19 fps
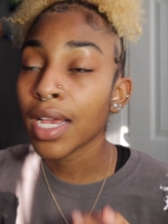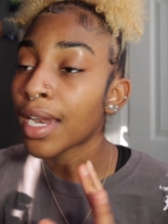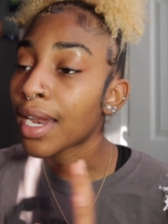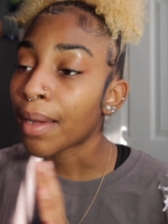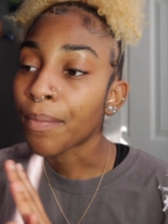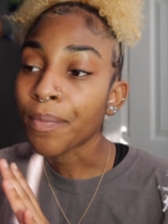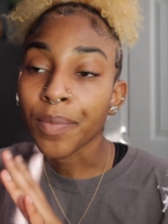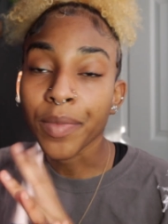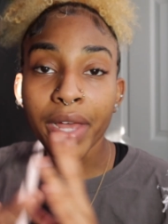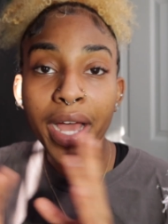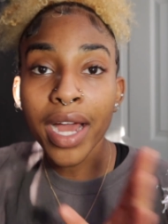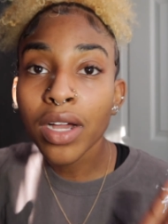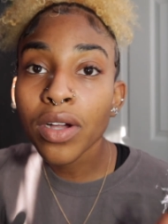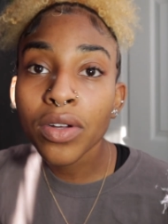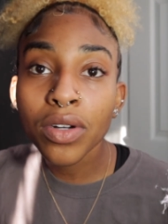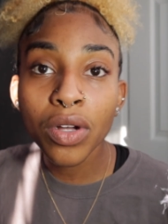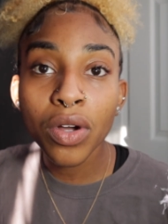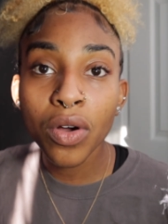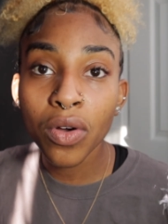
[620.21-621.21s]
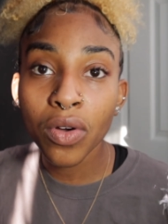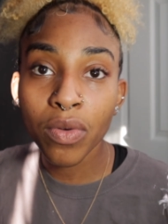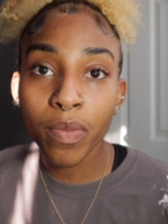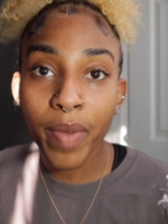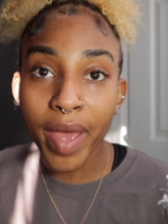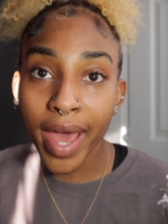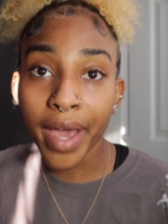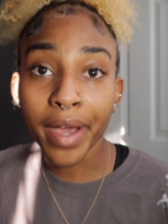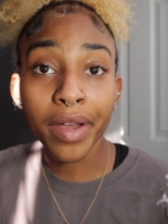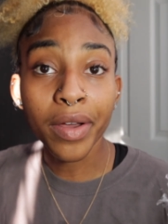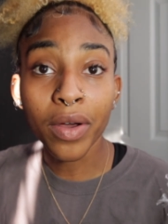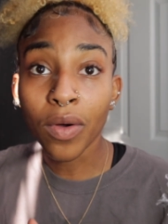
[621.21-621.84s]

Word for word: and I'm not gonna hold back